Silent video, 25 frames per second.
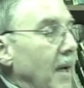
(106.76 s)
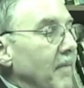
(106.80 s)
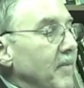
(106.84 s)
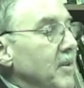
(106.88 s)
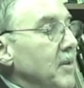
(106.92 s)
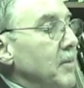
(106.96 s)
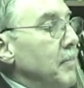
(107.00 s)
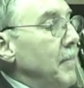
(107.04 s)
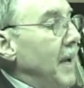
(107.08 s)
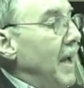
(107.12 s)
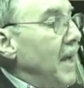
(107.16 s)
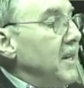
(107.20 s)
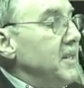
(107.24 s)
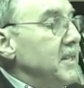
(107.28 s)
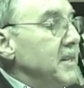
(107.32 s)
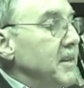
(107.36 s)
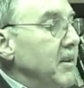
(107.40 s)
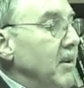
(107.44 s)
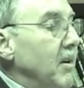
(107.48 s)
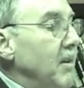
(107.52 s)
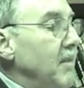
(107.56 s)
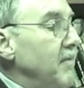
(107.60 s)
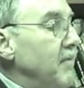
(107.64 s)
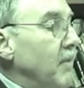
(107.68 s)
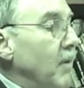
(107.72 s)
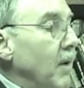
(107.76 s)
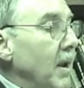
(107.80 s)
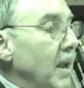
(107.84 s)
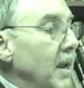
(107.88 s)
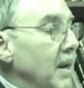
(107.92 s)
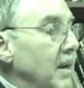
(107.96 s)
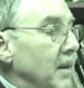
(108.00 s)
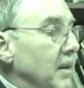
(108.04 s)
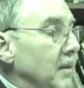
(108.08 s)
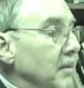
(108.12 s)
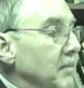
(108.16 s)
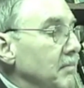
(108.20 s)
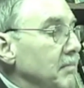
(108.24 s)
have an imaginary
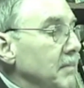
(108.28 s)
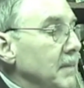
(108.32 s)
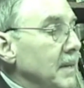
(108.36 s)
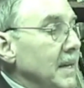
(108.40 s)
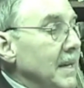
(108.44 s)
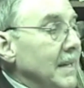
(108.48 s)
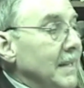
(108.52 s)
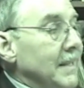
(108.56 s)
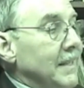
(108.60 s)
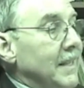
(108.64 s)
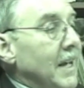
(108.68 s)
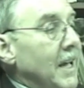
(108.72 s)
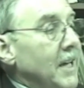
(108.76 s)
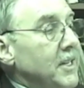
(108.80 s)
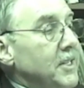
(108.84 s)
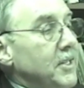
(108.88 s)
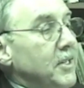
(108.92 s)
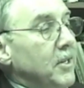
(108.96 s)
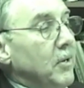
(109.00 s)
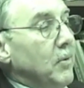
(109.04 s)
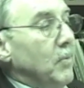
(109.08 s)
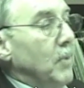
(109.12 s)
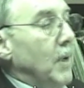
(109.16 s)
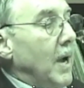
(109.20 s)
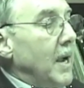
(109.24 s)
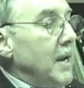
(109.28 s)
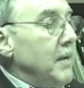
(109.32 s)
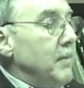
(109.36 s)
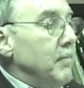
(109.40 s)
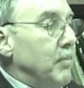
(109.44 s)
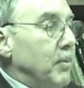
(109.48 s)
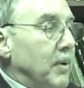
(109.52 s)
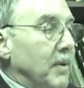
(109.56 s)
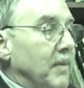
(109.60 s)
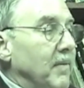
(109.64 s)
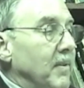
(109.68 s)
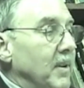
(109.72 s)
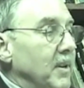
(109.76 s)
friend. That's your right and
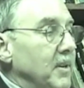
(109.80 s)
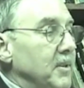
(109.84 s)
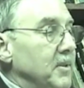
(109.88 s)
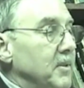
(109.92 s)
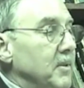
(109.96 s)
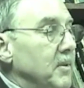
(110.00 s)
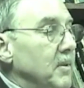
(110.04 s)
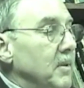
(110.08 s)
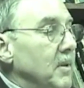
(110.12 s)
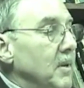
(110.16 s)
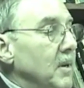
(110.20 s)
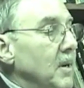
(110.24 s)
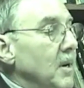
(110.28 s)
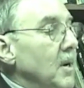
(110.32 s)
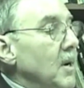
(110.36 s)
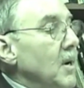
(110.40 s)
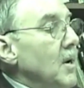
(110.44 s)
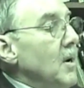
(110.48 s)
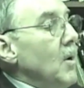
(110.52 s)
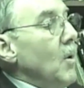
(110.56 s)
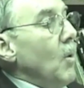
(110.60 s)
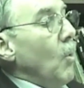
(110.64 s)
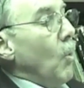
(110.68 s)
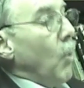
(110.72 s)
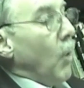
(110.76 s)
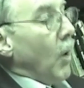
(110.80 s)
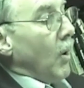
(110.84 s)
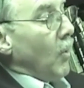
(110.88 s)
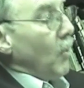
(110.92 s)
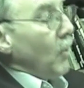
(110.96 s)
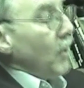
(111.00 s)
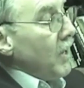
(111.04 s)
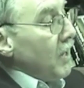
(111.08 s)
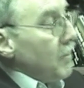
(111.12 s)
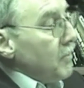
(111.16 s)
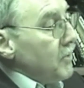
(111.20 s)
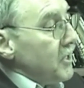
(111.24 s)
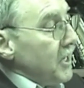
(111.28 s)
privilege. What
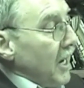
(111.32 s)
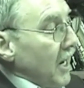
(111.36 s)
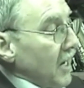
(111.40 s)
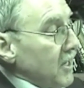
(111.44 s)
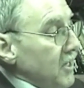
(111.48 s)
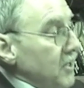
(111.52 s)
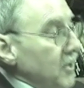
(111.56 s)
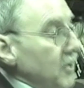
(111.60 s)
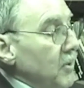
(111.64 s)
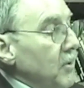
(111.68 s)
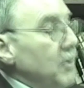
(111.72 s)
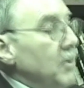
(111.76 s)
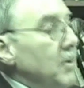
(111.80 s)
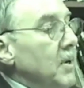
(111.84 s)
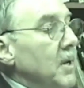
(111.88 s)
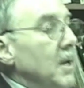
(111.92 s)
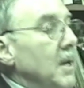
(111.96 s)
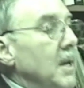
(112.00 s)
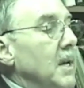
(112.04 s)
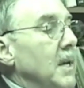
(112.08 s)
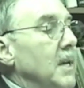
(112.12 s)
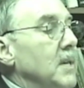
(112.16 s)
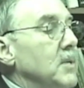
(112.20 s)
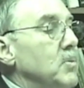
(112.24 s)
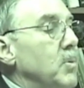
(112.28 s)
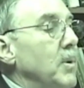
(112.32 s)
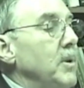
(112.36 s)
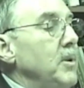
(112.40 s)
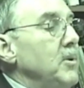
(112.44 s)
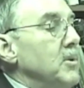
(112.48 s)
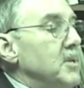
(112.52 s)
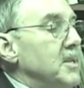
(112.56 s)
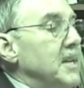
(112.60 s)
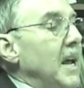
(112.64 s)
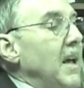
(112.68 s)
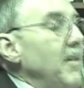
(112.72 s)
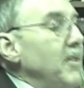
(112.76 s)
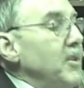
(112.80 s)
we object to is when
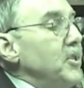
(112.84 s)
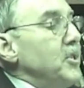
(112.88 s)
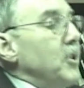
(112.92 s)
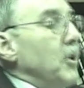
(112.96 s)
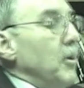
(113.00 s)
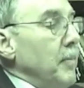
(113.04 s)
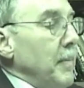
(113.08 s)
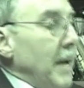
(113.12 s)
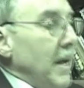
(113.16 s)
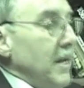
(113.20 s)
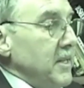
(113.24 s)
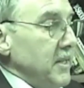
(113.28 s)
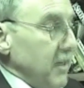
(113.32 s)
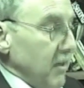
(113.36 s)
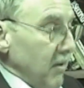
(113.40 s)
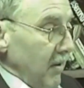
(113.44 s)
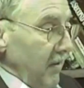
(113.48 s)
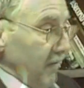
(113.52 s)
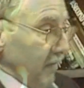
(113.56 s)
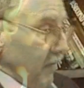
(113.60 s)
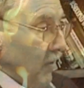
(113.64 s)
you say that your imaginary